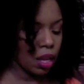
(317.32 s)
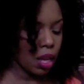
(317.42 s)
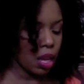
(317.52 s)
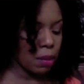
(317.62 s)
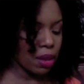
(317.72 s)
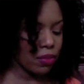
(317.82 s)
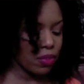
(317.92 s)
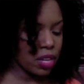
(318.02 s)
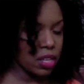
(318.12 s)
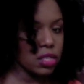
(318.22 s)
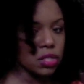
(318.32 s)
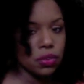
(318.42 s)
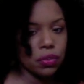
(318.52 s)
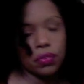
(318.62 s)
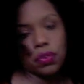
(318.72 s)
In my
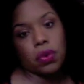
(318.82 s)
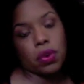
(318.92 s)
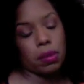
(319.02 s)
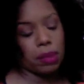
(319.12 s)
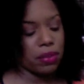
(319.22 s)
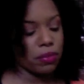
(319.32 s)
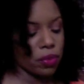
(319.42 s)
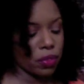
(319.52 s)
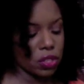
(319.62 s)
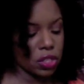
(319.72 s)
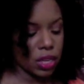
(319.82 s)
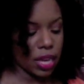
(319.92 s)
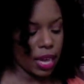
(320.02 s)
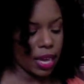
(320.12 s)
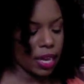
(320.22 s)
finish for by fourth of
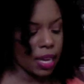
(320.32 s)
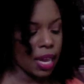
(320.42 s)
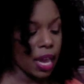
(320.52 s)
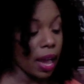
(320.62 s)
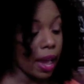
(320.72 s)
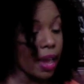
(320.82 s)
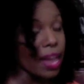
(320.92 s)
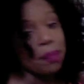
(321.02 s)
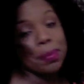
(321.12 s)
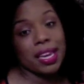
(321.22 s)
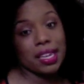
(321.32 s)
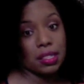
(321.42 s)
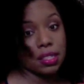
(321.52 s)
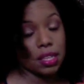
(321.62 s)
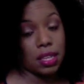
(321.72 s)
July, I had
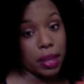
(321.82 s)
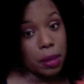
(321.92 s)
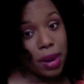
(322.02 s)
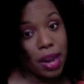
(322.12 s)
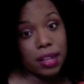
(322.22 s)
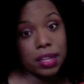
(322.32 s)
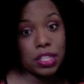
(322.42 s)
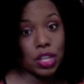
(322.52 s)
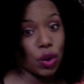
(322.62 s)
picked nail polish,